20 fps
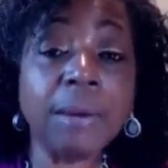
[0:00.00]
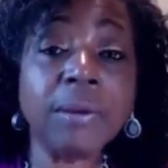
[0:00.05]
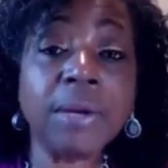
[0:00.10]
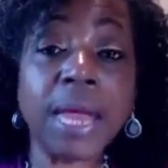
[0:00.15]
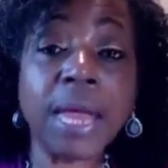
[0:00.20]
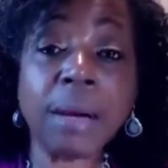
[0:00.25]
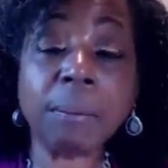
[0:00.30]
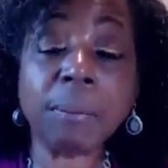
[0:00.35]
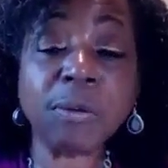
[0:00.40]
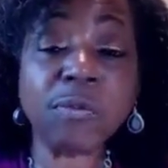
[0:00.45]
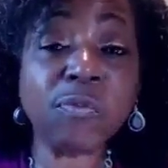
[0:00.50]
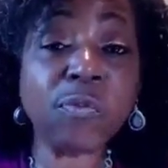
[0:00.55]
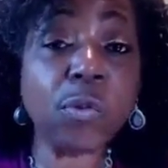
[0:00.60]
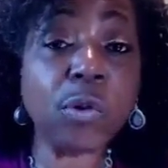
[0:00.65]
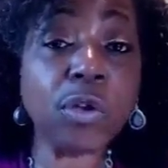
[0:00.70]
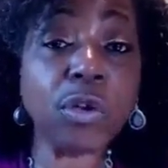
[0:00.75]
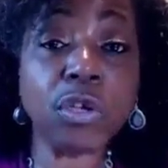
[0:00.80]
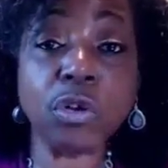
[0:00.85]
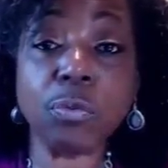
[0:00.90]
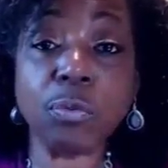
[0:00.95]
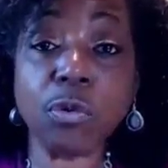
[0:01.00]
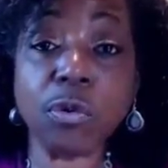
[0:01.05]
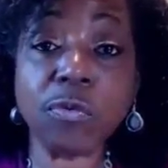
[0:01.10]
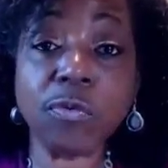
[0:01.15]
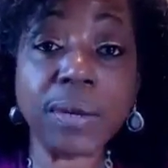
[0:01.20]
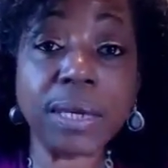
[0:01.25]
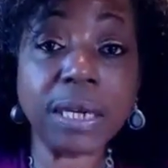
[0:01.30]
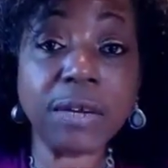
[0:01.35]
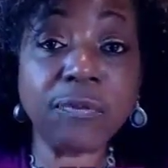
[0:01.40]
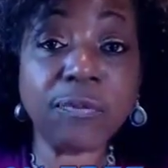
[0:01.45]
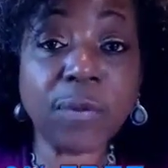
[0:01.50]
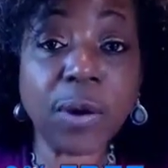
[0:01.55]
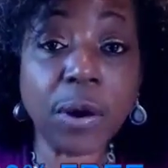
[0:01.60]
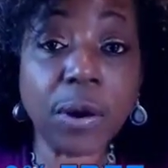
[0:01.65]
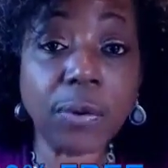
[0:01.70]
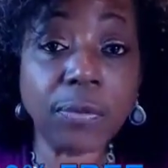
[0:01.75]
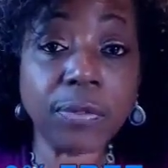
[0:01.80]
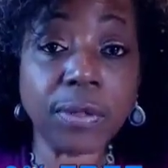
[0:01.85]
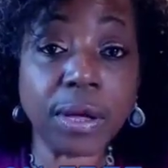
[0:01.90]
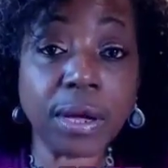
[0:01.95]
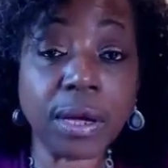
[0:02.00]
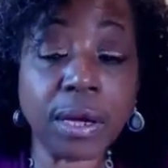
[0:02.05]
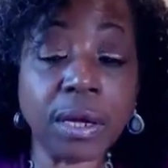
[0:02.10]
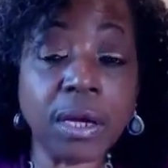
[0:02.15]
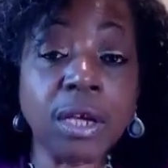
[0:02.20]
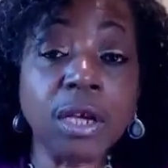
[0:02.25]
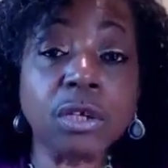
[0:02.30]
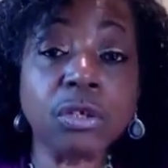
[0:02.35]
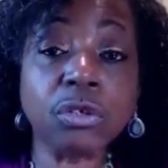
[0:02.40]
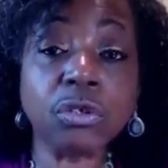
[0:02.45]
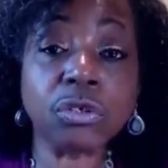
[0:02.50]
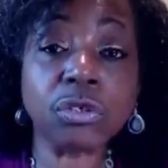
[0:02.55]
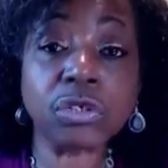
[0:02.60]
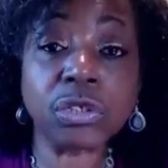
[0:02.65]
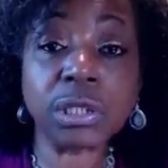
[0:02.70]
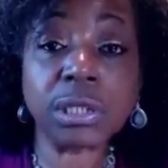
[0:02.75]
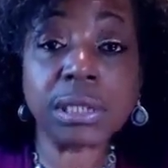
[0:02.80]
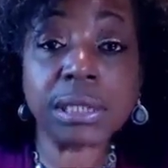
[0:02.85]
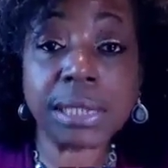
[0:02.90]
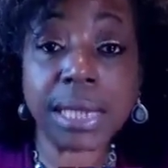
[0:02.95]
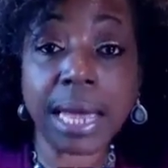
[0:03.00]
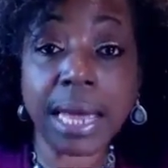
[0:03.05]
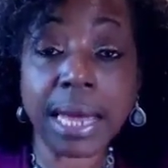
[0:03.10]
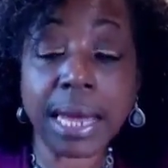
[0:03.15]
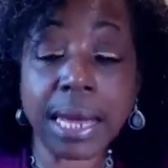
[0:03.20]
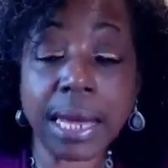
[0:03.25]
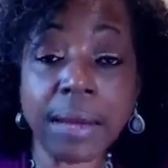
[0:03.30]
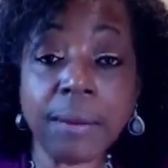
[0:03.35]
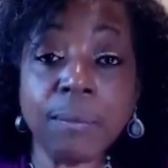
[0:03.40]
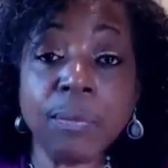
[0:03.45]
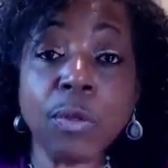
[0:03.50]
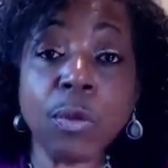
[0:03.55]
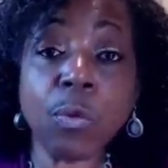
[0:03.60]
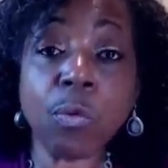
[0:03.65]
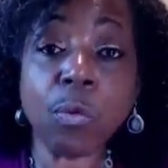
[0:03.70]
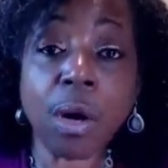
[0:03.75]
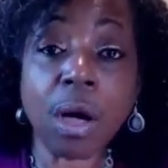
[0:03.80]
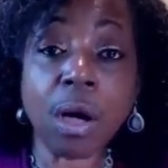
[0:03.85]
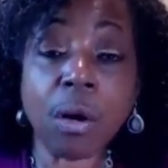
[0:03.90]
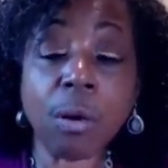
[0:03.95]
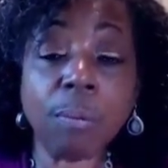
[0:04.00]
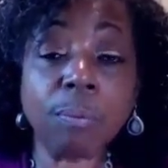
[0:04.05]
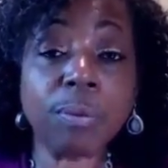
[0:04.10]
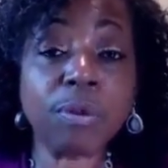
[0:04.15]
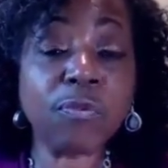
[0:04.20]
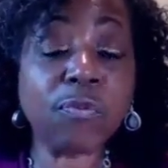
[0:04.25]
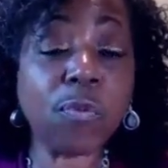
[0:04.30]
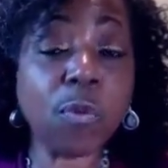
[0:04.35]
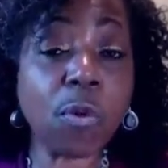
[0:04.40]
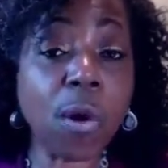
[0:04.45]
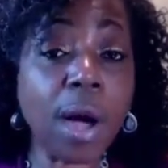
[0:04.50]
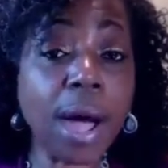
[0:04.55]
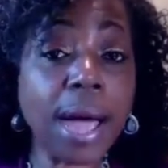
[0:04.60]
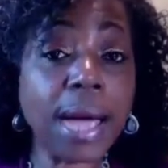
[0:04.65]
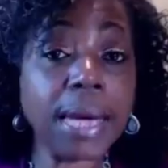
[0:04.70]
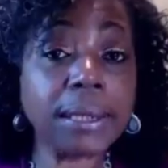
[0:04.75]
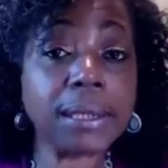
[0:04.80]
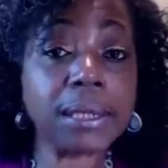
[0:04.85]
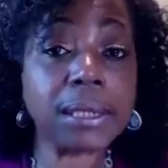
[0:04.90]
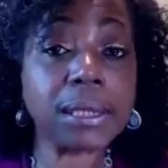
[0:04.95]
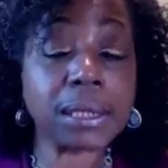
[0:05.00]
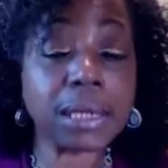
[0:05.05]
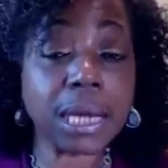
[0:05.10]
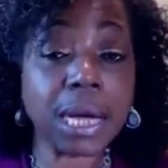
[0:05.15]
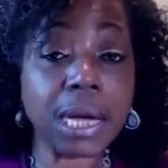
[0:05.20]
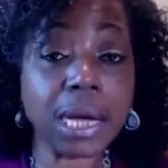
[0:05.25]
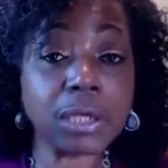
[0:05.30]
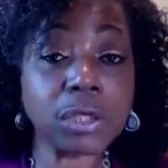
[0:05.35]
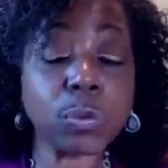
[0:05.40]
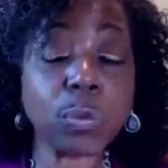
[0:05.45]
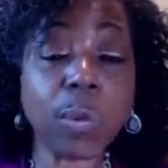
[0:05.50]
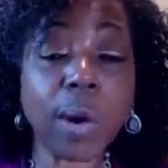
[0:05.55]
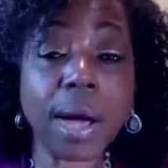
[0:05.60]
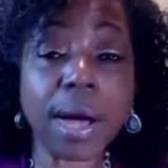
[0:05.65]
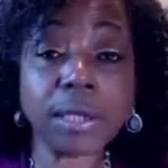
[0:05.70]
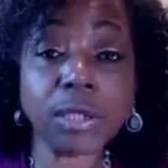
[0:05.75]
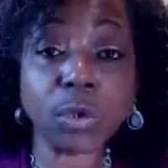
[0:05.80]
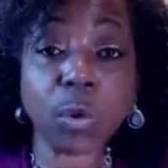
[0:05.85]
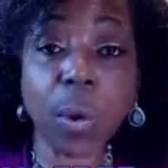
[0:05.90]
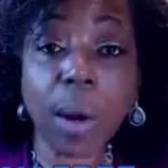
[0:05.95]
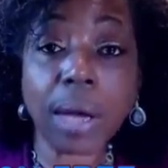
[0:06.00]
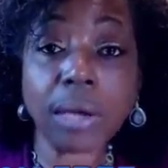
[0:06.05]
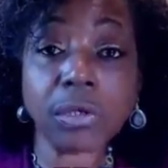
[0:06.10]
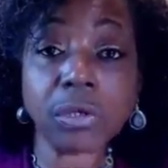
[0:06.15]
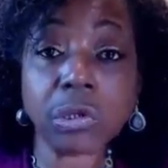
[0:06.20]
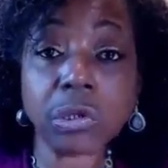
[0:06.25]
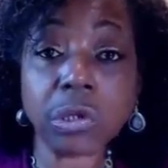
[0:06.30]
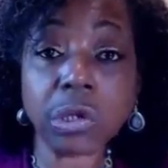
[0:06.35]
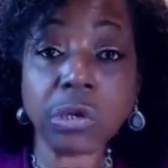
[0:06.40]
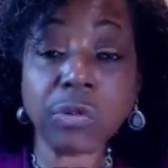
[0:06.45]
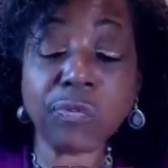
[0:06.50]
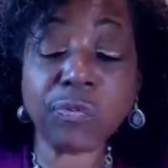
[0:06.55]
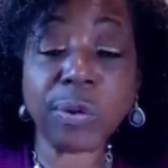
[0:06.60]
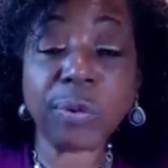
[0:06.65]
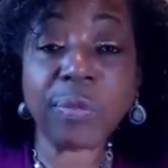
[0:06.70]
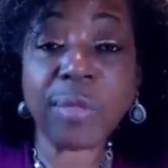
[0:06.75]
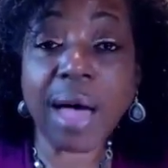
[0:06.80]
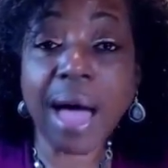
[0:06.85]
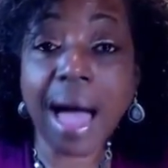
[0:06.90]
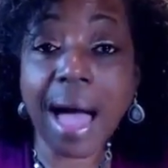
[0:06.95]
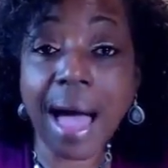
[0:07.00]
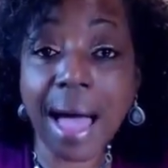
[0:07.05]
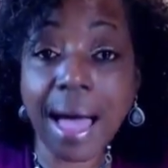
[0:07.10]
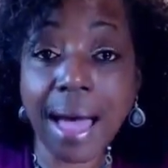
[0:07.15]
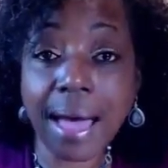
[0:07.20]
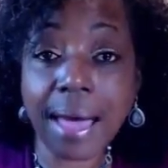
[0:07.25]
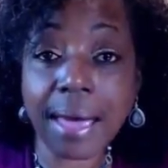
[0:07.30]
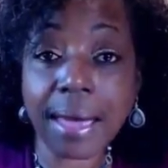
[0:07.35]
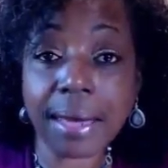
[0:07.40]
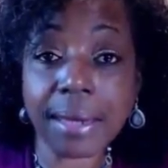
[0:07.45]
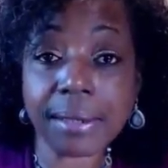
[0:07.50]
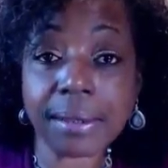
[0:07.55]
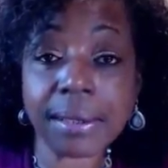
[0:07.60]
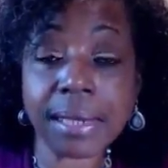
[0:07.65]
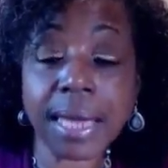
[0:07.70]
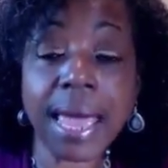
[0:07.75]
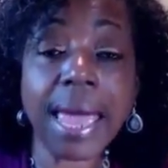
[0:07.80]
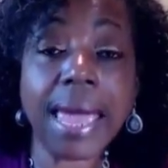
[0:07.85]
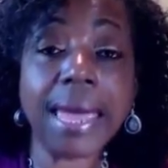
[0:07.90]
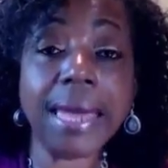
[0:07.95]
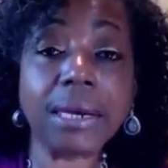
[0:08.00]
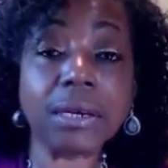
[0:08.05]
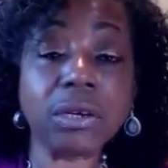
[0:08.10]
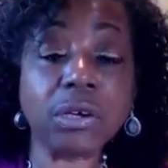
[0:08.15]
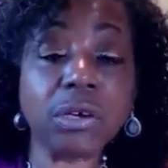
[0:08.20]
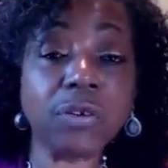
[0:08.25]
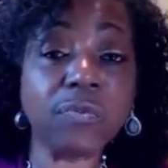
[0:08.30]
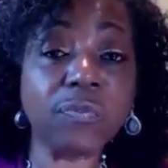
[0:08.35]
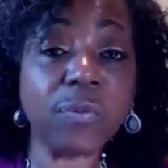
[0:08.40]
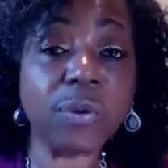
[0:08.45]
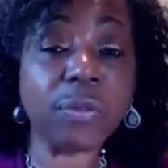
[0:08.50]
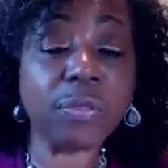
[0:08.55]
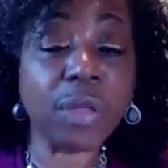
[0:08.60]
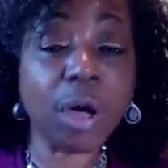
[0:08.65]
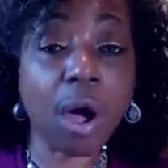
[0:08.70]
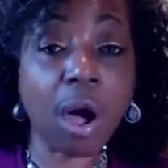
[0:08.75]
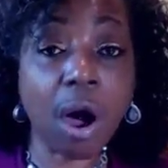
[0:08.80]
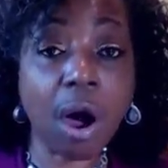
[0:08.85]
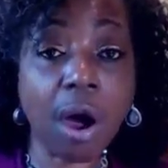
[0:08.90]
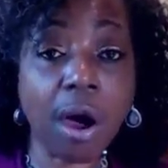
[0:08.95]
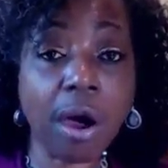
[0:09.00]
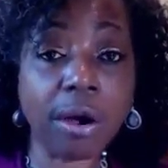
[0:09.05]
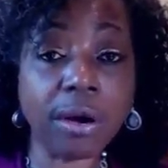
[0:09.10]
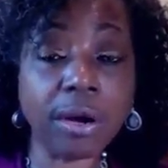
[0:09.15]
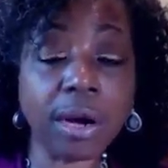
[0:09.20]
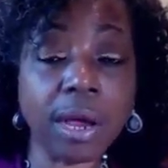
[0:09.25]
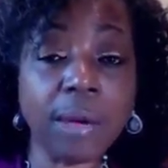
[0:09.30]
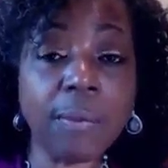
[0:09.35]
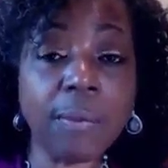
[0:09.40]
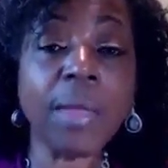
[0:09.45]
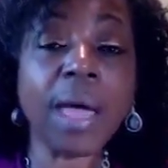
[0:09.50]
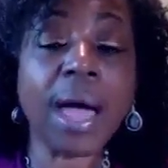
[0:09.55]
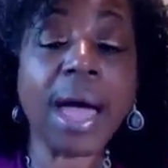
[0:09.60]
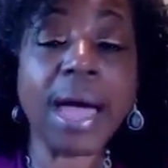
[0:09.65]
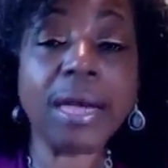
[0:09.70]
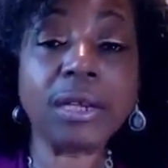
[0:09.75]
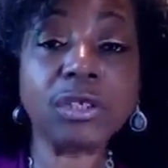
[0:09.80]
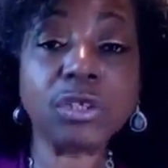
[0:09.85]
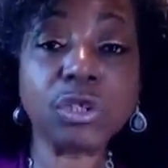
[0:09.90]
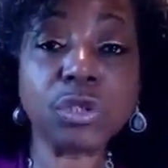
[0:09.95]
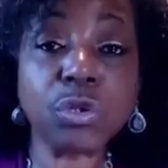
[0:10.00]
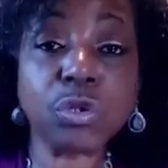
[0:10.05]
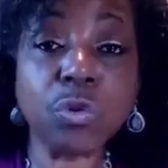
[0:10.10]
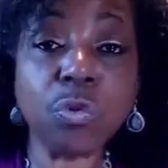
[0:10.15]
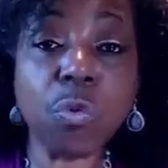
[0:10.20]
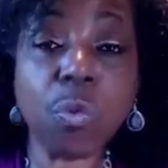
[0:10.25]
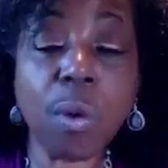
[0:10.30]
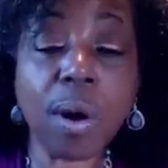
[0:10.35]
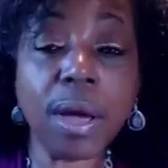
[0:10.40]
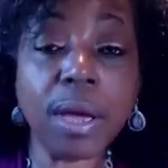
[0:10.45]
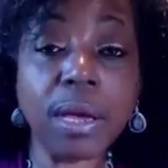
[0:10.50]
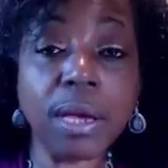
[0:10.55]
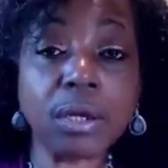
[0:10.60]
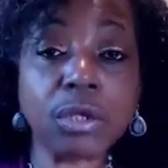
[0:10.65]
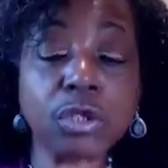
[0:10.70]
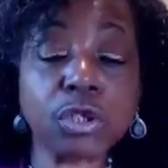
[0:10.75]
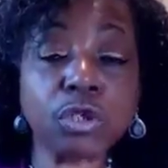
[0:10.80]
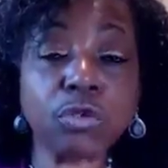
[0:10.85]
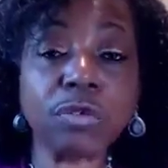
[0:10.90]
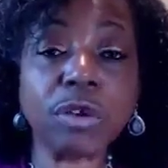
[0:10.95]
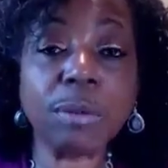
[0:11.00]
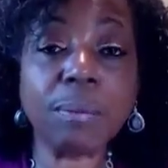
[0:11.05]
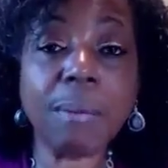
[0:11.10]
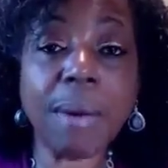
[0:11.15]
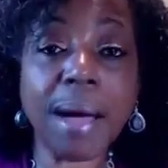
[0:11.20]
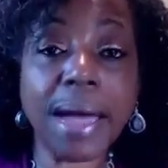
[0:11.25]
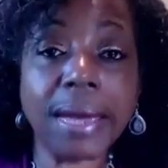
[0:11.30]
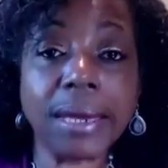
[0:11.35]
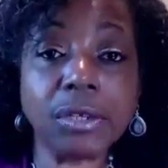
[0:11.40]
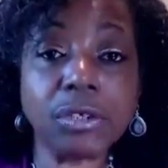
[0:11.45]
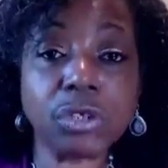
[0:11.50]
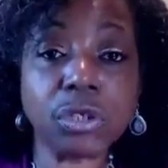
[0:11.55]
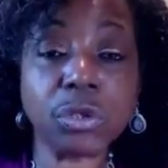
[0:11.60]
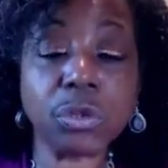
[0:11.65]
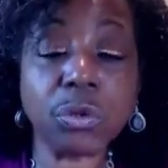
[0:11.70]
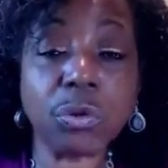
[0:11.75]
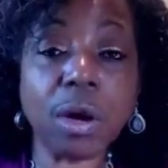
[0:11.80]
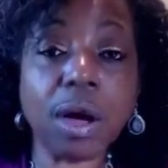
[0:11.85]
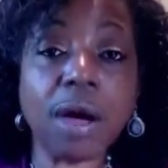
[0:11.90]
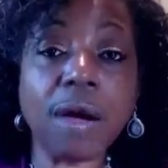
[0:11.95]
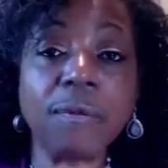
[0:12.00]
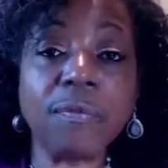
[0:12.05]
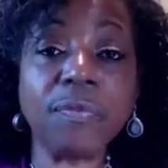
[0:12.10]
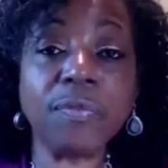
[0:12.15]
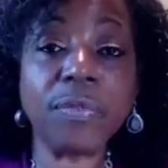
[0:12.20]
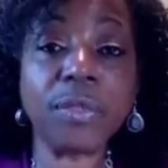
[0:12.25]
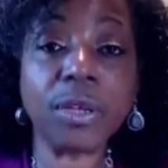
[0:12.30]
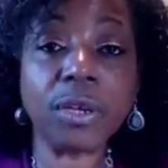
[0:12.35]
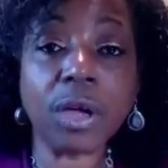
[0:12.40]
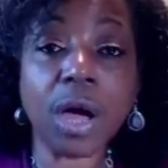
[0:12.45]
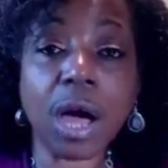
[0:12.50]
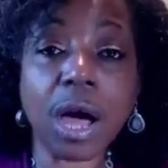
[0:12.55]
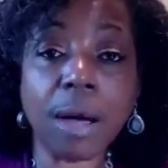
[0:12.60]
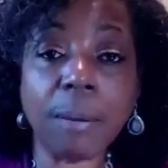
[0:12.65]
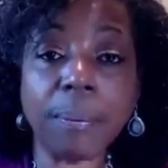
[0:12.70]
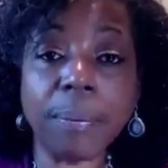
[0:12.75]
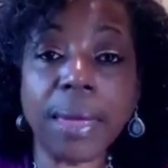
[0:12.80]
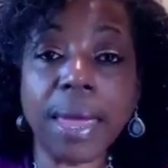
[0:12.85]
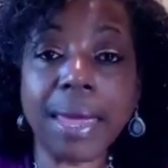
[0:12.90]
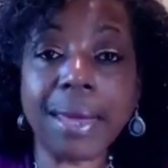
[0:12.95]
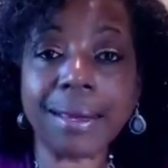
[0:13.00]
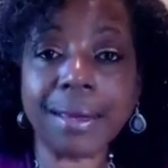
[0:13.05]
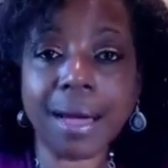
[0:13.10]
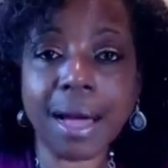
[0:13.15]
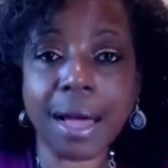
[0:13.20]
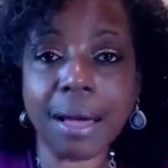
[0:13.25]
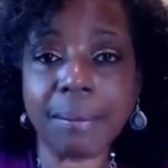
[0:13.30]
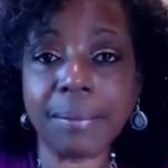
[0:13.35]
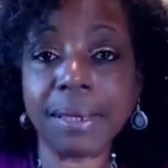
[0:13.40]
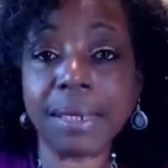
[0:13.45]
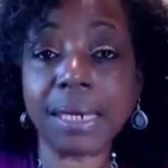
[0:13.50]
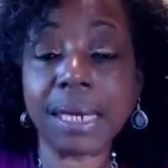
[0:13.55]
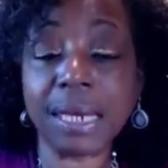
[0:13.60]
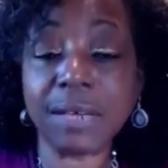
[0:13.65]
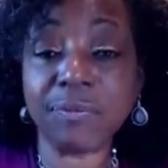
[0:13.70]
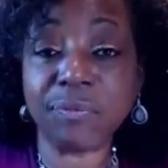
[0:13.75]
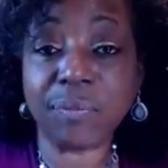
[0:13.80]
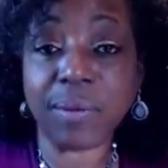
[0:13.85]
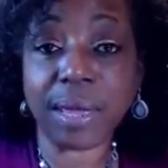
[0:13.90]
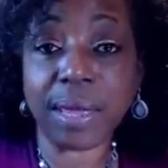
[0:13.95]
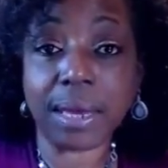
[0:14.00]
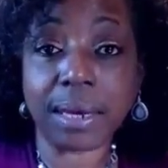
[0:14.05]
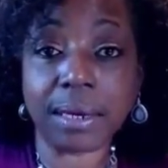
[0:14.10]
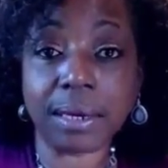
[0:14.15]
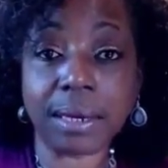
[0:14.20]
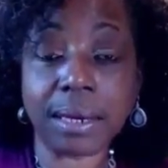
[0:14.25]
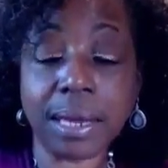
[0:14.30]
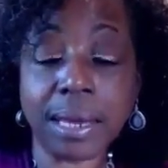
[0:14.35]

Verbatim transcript: Now, before you move any further, you should say, well, before I discuss why squash is good for the eyes and good for the heart, I do want to remind you of the up and coming event.